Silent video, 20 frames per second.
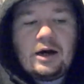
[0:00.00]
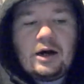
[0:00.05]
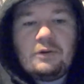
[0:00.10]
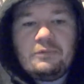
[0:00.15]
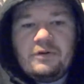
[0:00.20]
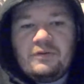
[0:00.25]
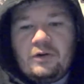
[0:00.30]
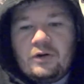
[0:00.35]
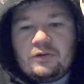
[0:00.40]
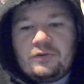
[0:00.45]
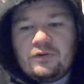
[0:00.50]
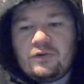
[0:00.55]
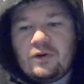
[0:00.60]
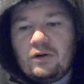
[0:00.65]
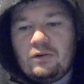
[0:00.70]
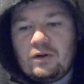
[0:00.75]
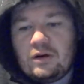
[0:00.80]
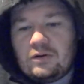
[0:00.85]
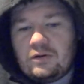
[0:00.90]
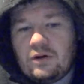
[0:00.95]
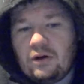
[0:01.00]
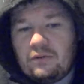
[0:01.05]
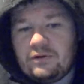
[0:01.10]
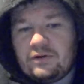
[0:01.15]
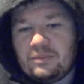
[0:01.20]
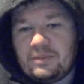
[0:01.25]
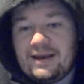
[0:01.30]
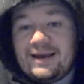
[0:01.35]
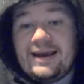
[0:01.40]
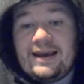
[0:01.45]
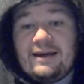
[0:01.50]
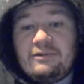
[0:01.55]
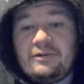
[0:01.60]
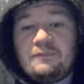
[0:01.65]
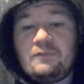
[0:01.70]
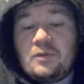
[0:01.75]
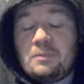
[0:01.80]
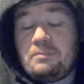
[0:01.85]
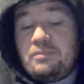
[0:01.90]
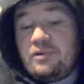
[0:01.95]
We've also going to be hearing
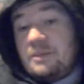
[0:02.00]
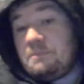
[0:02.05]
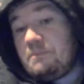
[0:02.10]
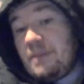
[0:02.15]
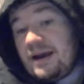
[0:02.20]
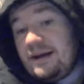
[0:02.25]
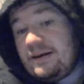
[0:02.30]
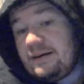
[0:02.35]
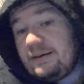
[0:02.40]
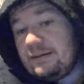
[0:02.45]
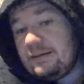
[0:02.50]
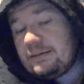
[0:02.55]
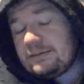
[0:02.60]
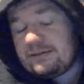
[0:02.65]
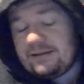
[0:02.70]
from Britt Baker,